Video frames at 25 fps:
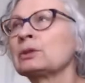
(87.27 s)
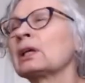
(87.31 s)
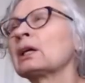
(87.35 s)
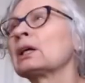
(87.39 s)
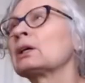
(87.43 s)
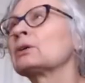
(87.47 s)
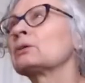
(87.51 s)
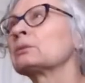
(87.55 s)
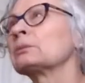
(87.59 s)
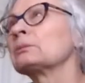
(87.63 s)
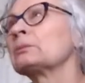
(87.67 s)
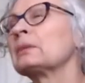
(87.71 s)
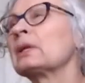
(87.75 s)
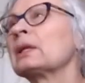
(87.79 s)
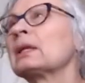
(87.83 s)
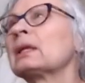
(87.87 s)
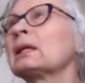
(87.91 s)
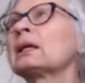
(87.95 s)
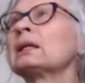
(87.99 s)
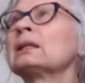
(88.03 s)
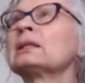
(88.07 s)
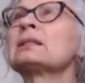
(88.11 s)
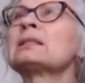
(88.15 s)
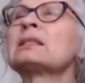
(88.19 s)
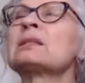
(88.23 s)
now,
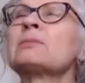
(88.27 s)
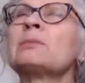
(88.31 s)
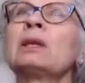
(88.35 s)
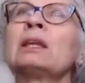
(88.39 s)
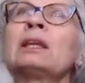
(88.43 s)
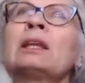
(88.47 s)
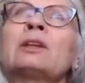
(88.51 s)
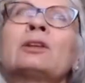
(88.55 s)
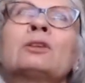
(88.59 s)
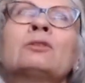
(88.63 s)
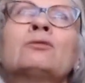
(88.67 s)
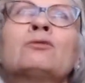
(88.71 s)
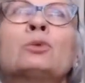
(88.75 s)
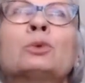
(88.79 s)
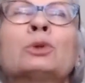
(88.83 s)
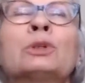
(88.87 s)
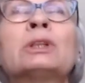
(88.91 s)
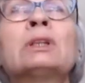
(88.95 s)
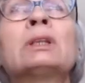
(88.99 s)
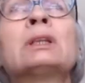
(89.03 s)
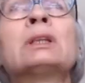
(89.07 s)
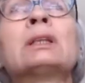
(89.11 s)
and it's made out of wood.